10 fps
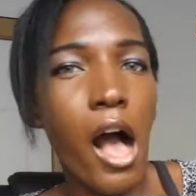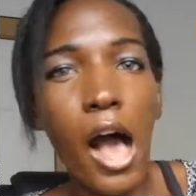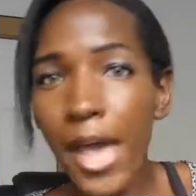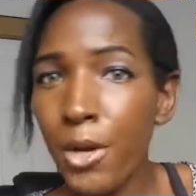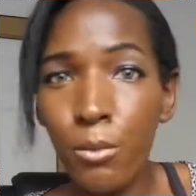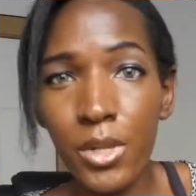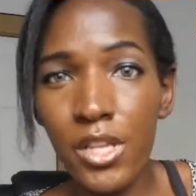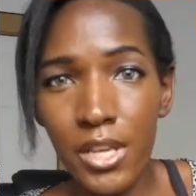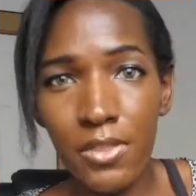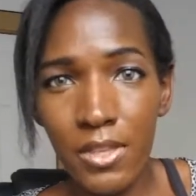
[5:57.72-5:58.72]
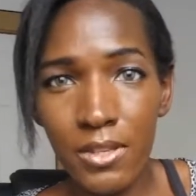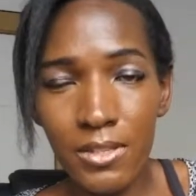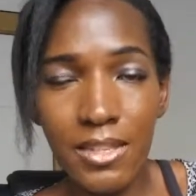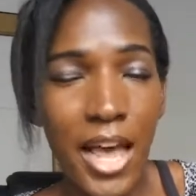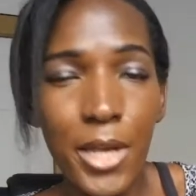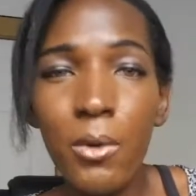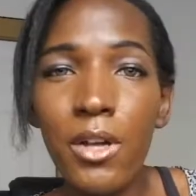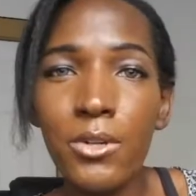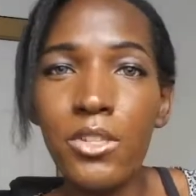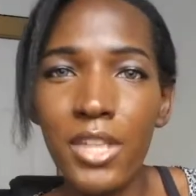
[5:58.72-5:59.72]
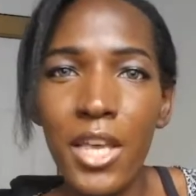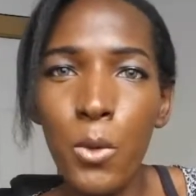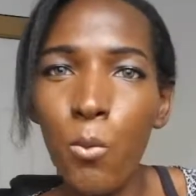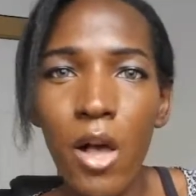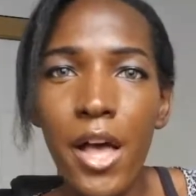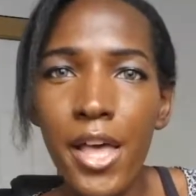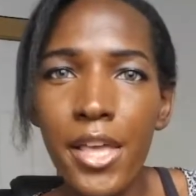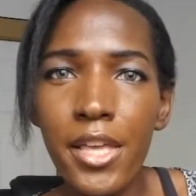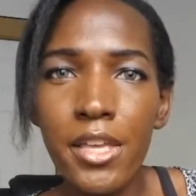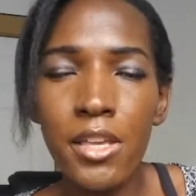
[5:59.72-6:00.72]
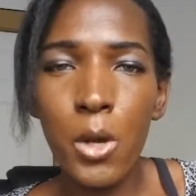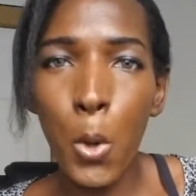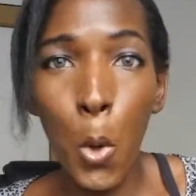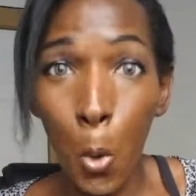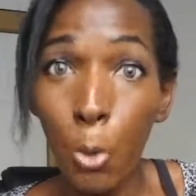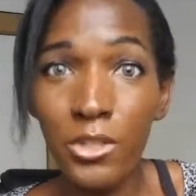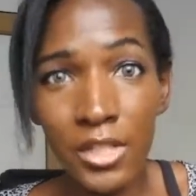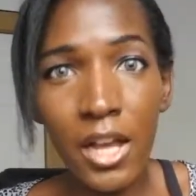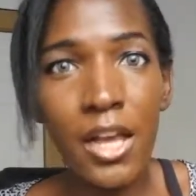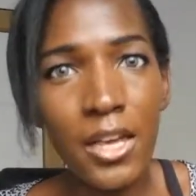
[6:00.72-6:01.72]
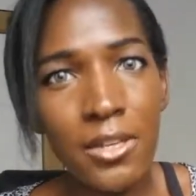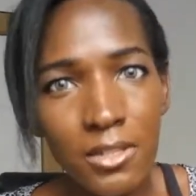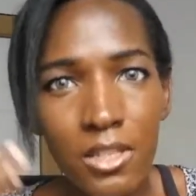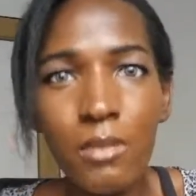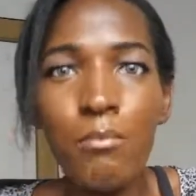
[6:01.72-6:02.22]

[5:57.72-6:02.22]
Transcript: I don't really get this. I don't understand why older guys,